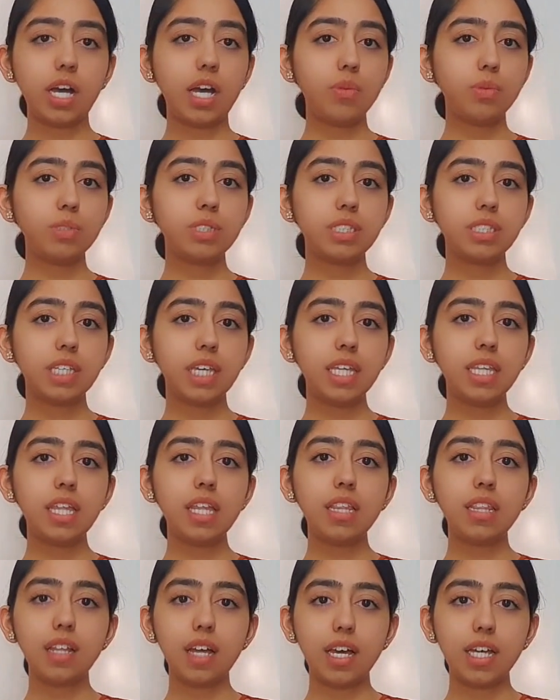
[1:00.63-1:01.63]
I would say
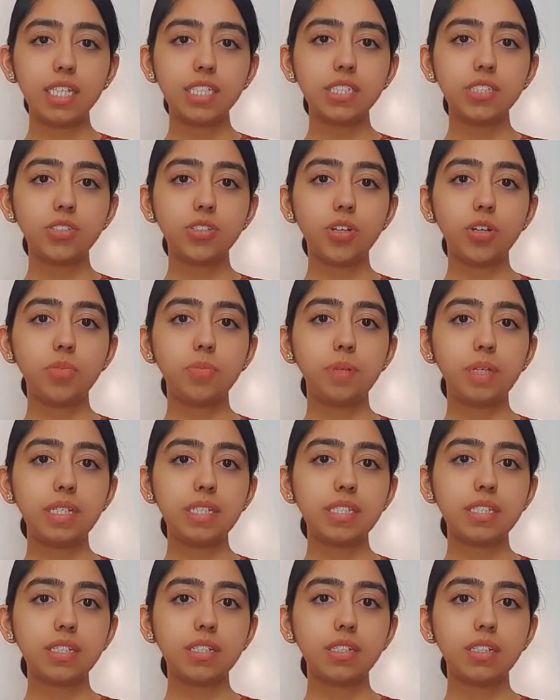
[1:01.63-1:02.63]
that lines are
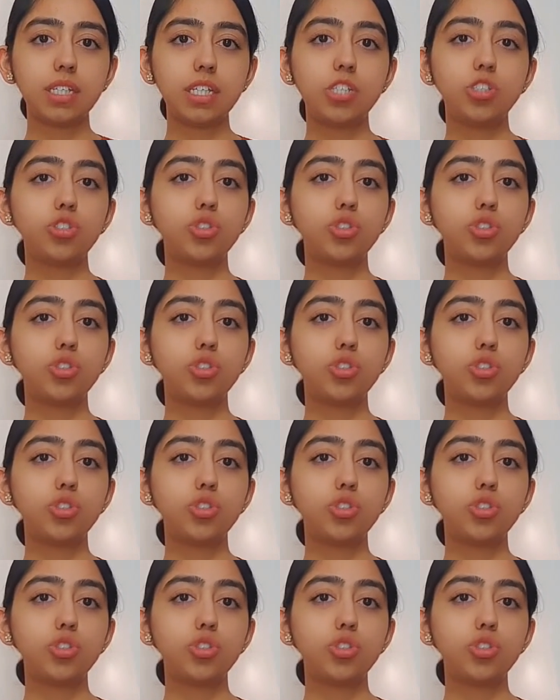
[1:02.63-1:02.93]
basically